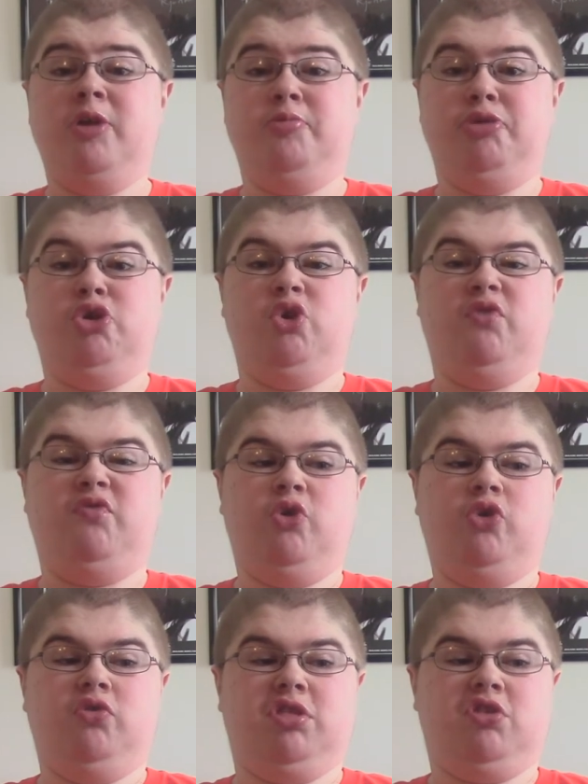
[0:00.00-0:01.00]

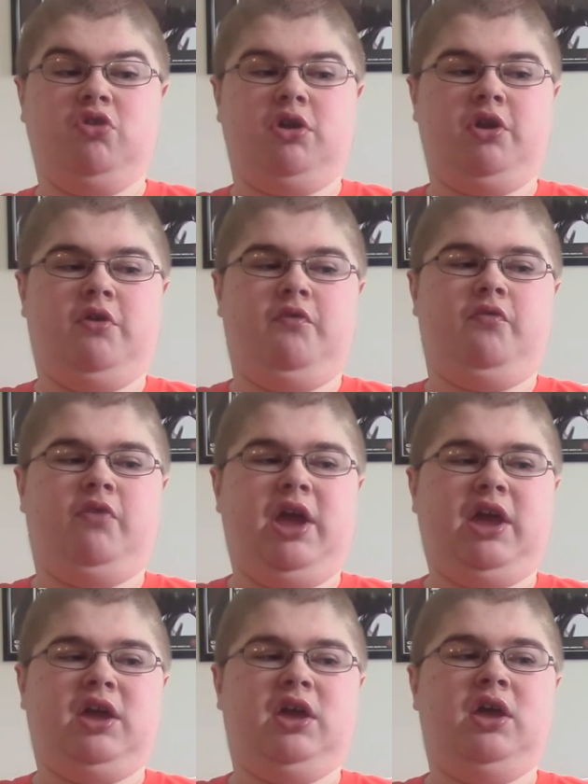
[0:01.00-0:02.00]
beautiful sort of,
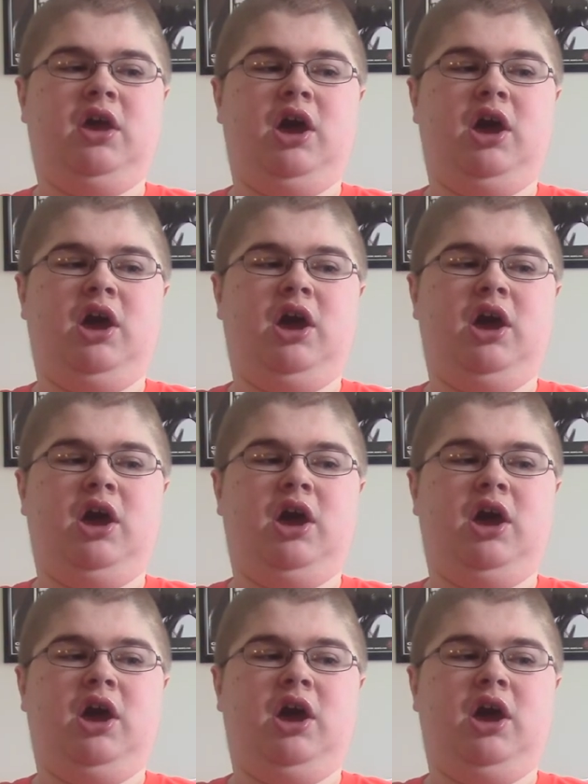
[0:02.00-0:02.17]
like,